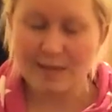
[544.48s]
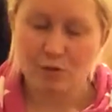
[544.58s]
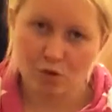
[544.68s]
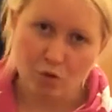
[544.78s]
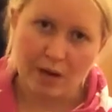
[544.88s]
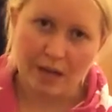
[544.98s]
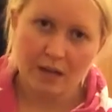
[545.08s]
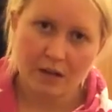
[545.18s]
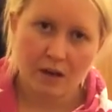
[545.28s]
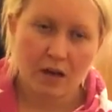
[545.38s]

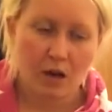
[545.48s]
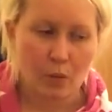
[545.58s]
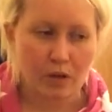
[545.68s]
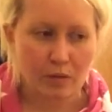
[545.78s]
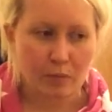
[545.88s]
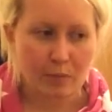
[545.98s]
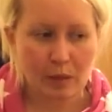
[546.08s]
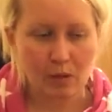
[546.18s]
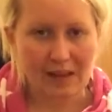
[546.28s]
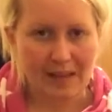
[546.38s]
straight with a
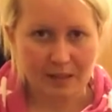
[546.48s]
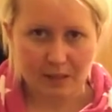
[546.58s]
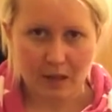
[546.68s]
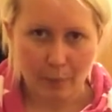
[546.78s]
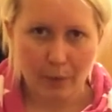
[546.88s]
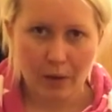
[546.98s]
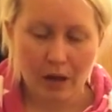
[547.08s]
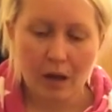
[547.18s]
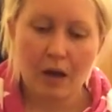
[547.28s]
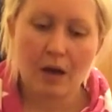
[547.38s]
bit of legs up,
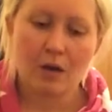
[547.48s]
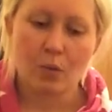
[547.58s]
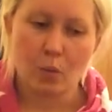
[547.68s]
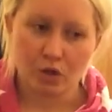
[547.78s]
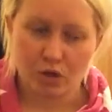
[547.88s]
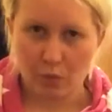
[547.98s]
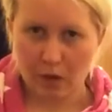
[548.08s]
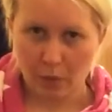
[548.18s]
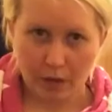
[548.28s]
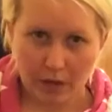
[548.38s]
which
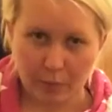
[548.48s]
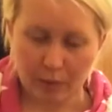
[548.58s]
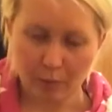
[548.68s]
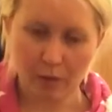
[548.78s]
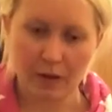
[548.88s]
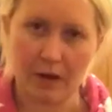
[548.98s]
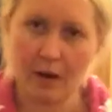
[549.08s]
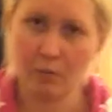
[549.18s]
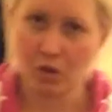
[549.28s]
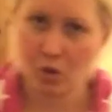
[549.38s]
when I wake up in the morning
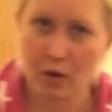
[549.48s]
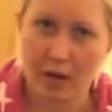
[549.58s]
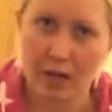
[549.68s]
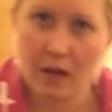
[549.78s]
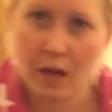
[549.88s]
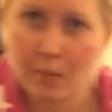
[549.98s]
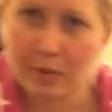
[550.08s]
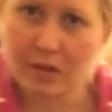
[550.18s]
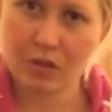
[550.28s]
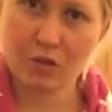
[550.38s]
I'm straight,
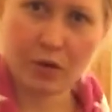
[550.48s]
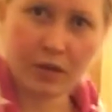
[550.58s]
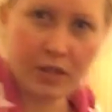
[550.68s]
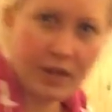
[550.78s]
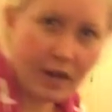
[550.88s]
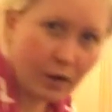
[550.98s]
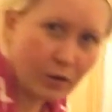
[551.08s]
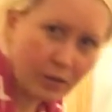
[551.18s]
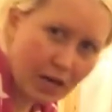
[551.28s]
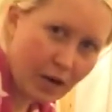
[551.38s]
but then during the day I
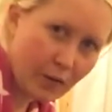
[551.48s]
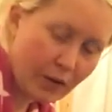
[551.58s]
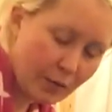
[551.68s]
go down.